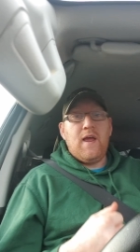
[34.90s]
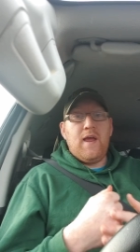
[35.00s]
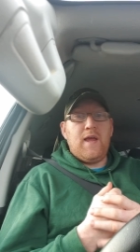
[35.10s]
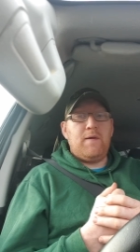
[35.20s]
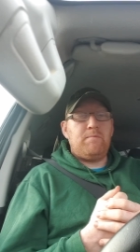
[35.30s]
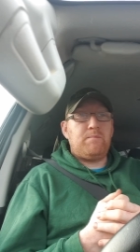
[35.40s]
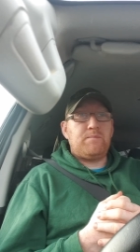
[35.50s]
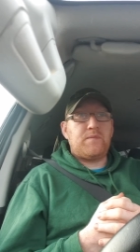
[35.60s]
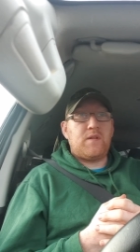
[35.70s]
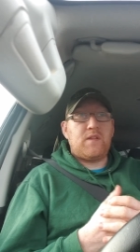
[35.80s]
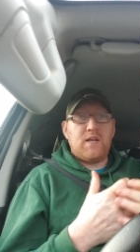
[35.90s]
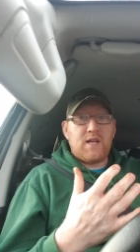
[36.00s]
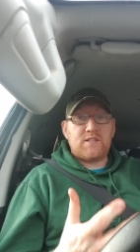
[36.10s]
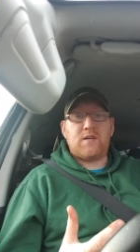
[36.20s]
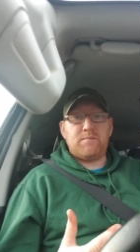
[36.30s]
then
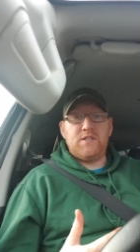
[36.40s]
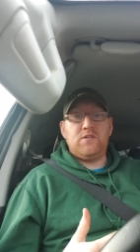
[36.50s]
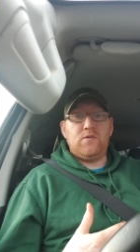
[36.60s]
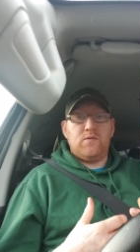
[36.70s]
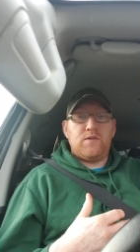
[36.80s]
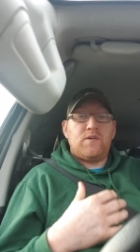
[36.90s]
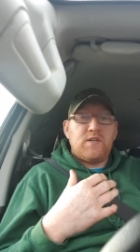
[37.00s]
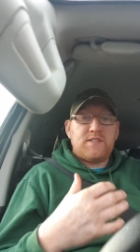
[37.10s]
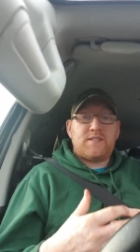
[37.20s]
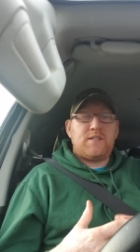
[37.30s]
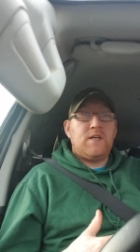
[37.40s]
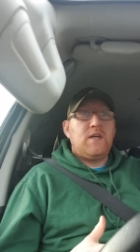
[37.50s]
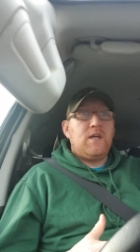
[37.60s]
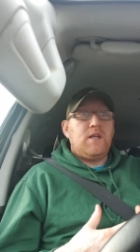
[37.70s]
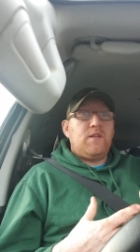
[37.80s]
that's up to you.
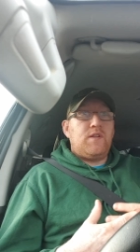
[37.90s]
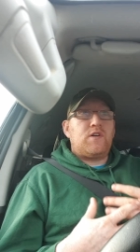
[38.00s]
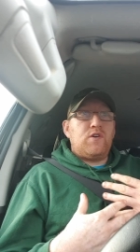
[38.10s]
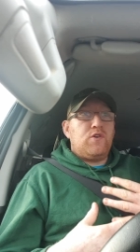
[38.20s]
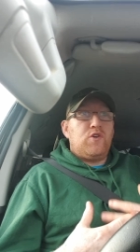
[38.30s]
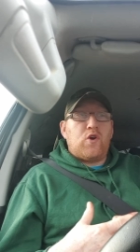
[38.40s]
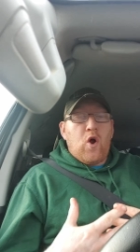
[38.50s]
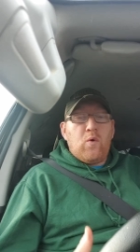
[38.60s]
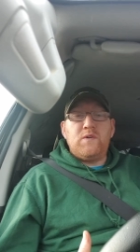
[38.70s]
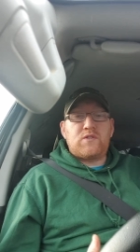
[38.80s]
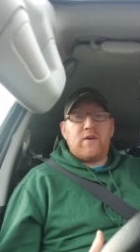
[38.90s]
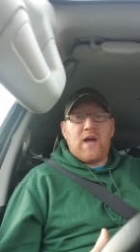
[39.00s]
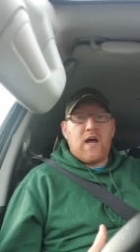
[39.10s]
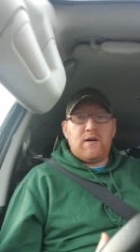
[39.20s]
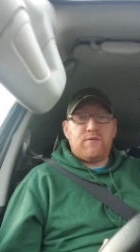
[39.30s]
You're always going to
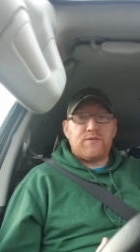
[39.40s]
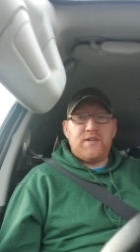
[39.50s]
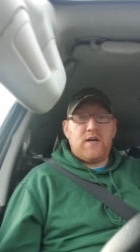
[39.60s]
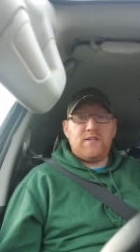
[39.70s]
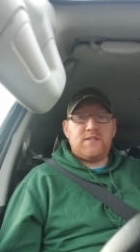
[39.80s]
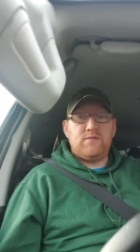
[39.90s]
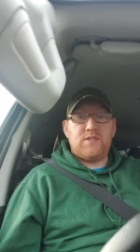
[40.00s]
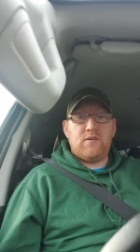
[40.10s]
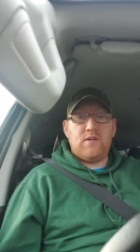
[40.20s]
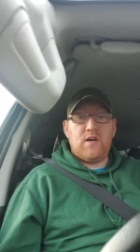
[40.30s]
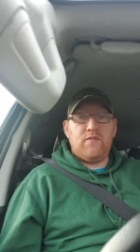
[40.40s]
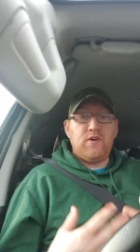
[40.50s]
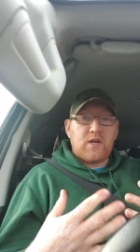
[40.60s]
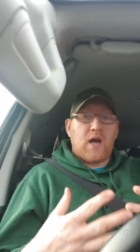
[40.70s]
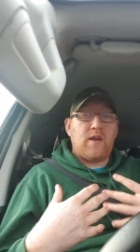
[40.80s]
have alternatives out there. If
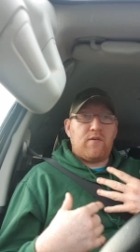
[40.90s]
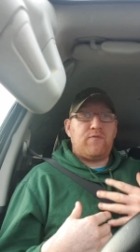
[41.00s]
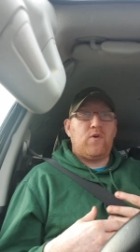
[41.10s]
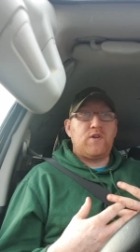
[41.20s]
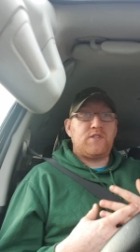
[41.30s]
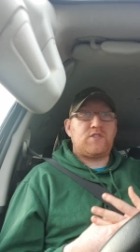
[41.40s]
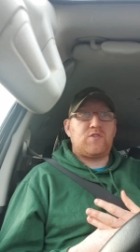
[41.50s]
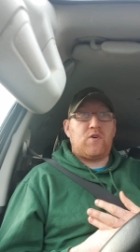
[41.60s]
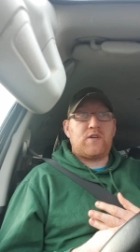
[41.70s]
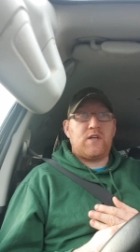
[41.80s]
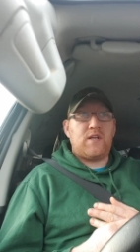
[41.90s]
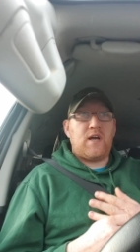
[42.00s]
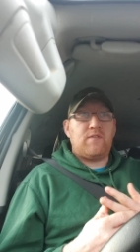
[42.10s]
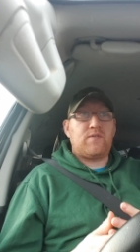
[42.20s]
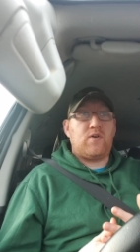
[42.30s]
you can't afford the stocking that
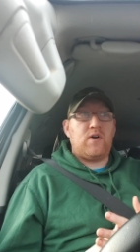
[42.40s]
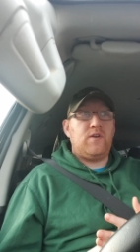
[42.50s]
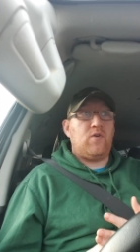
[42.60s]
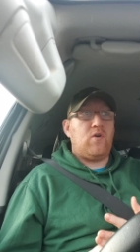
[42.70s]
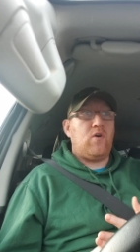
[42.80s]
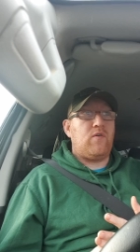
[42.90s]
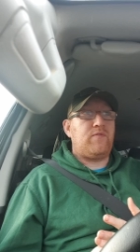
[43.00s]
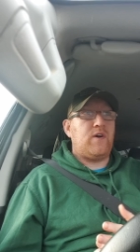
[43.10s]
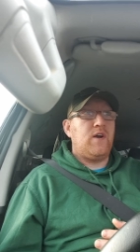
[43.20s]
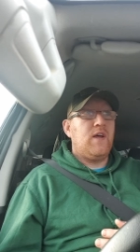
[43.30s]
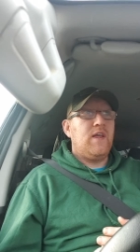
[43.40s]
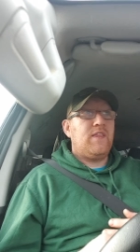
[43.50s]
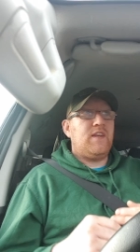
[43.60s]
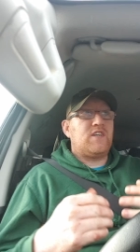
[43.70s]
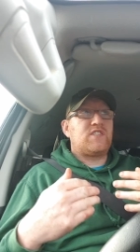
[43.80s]
I've got on offer,
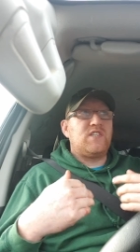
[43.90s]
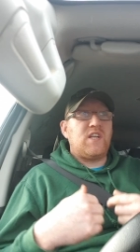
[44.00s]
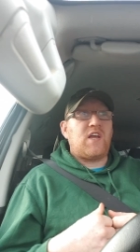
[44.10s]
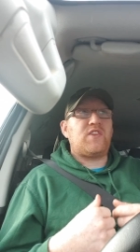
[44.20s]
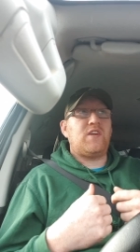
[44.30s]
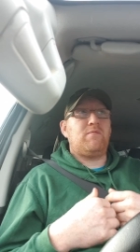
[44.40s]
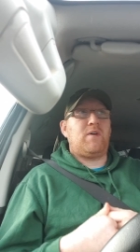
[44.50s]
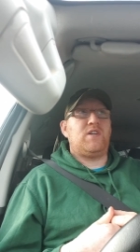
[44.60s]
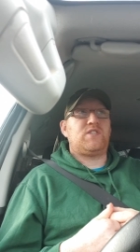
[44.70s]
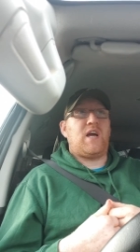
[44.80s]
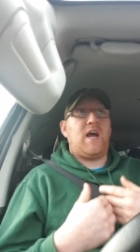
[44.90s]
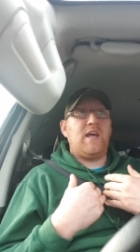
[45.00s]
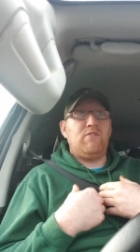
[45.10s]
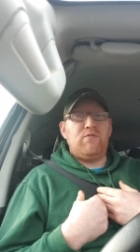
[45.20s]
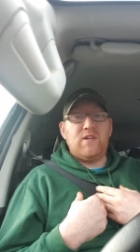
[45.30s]
then there's nothing much
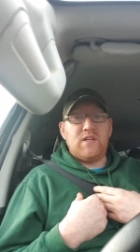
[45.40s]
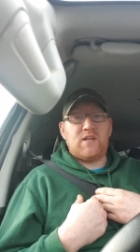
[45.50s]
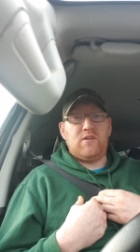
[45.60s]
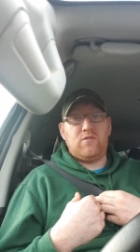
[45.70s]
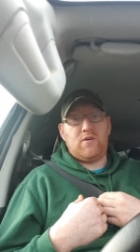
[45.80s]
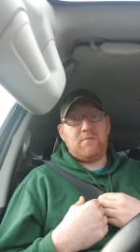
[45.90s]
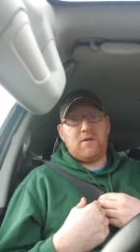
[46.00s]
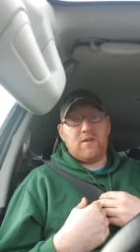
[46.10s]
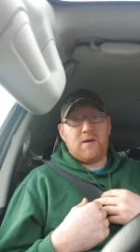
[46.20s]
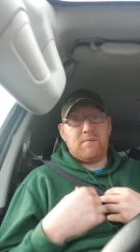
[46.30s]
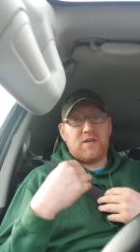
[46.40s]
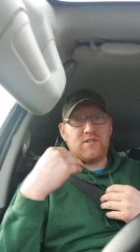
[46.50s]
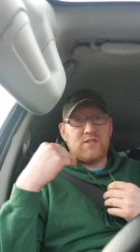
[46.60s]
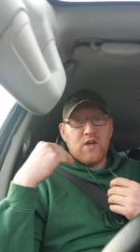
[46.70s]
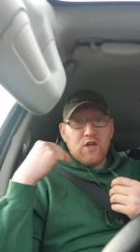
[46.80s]
I really can do about that,
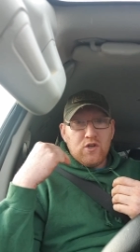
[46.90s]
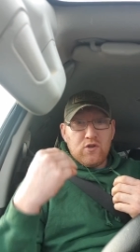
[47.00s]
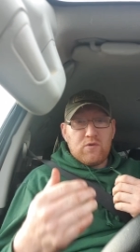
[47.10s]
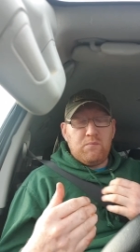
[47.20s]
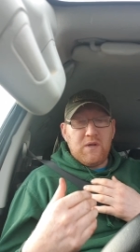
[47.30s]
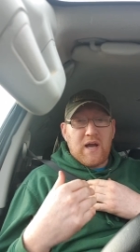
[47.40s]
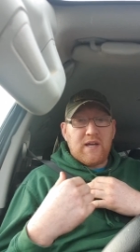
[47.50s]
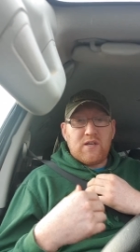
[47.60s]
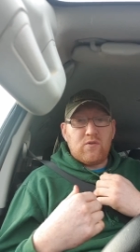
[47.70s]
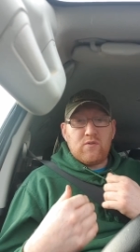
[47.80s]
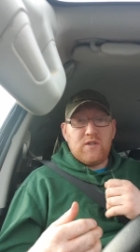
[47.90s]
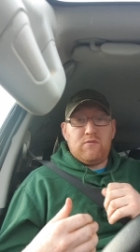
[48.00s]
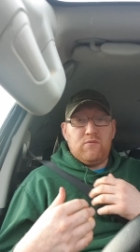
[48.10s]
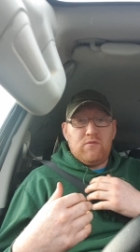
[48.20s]
because you can only